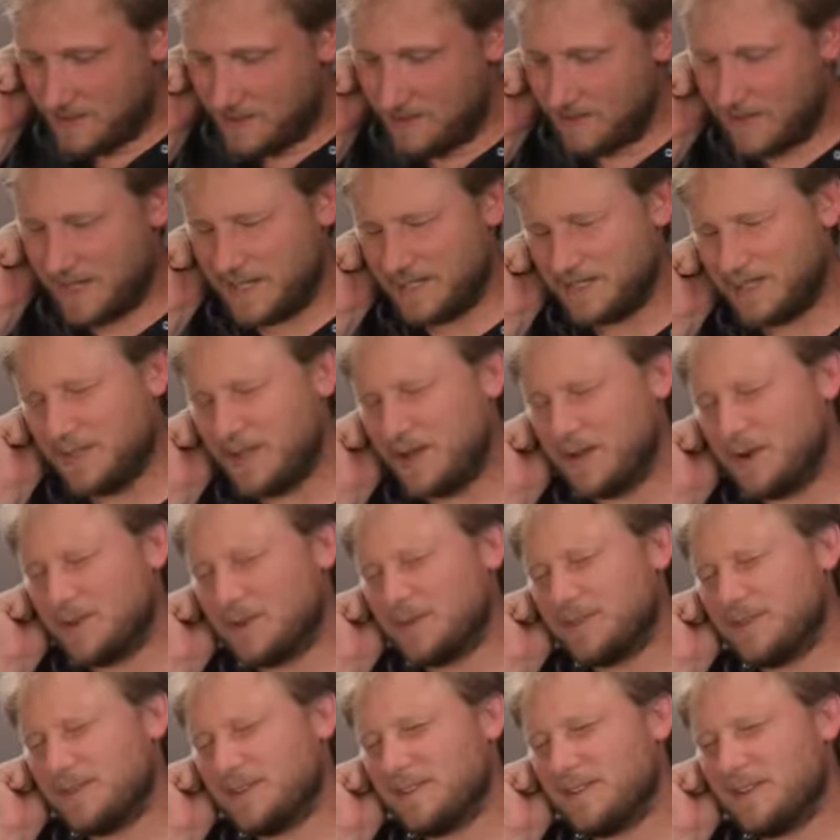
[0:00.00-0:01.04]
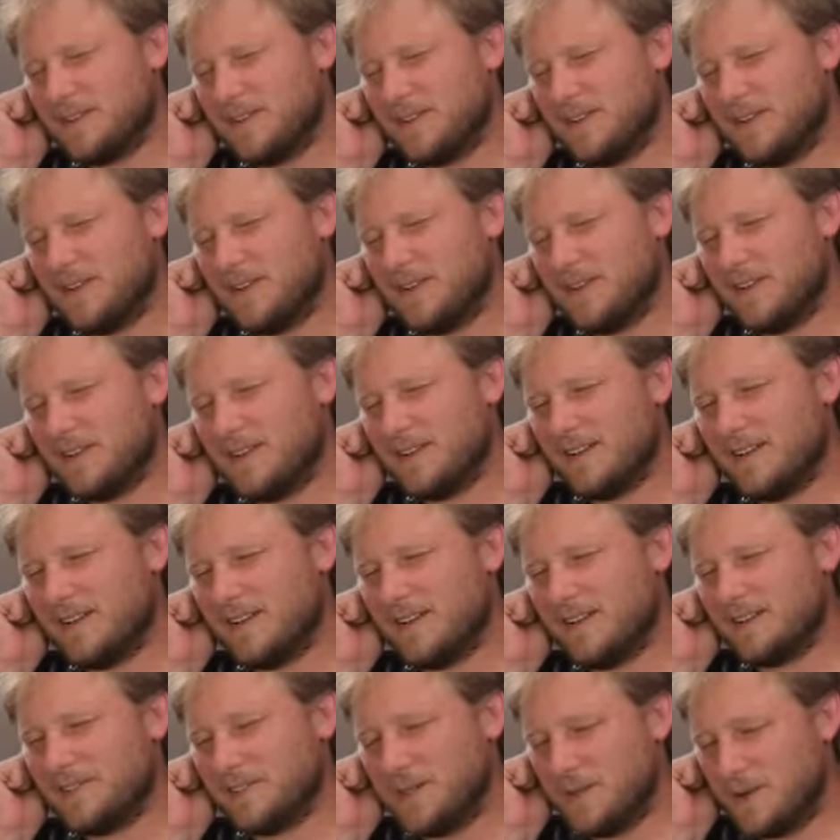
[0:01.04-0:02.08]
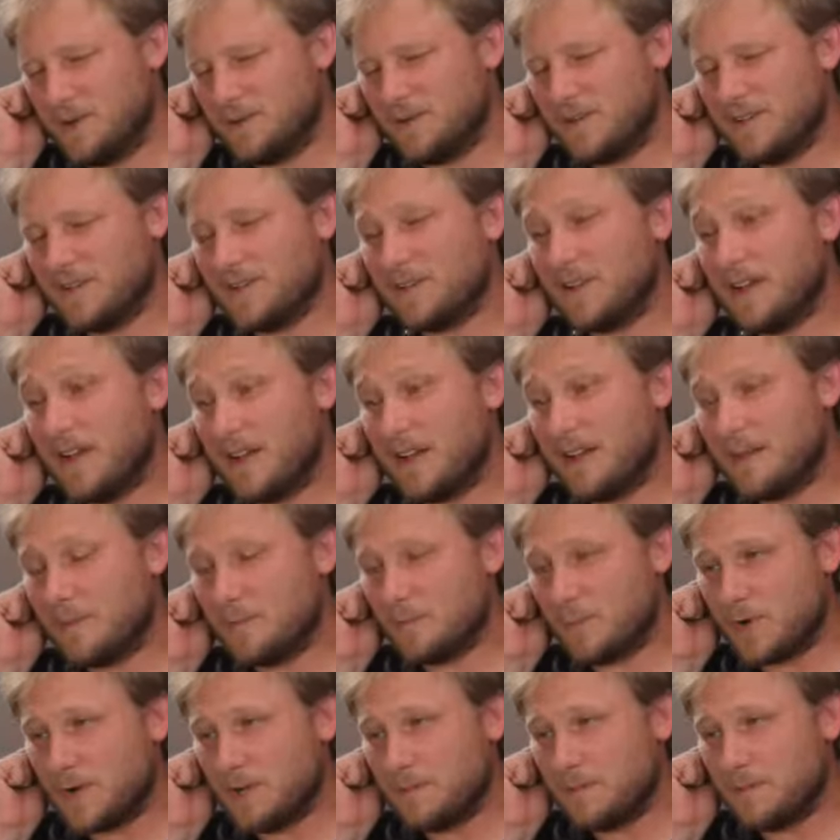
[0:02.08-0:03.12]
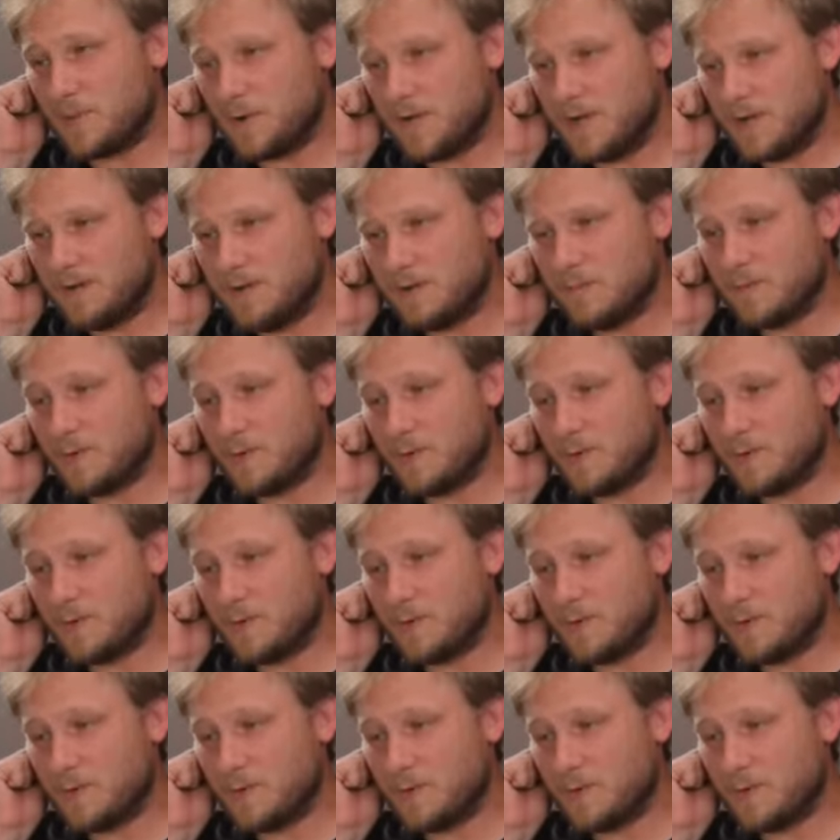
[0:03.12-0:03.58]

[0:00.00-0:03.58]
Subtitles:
Okay, don't. Bree.